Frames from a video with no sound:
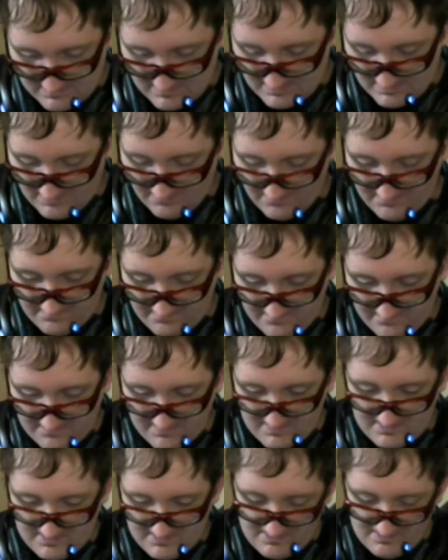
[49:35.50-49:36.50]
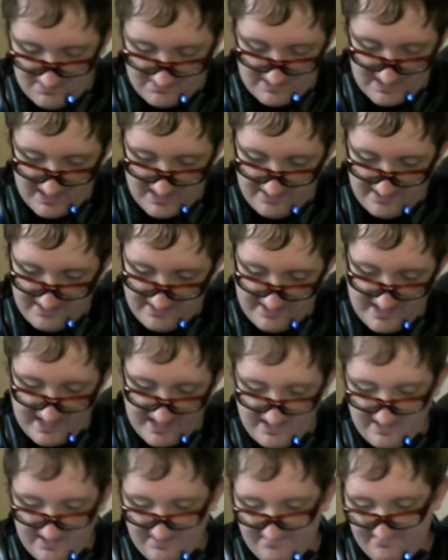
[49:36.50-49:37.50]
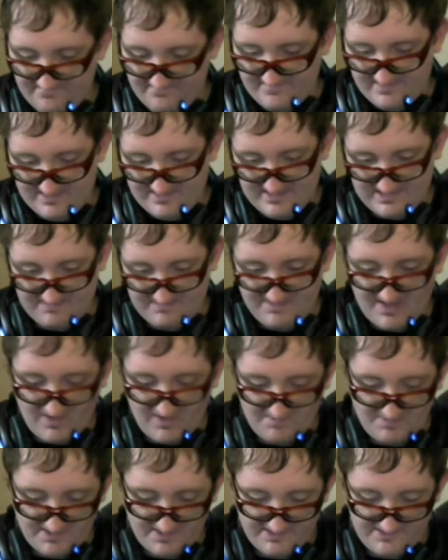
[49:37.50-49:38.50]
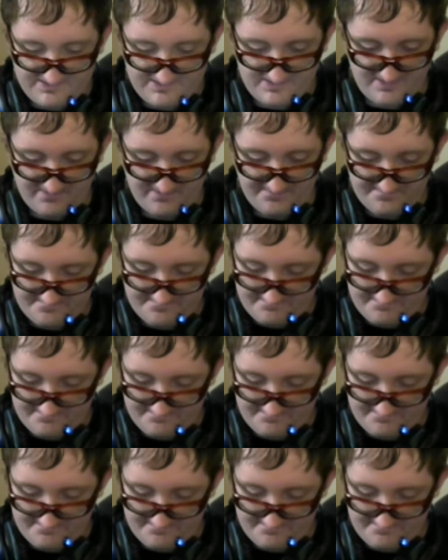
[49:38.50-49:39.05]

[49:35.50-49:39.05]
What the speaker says: Oh, okay. It has a power button, so.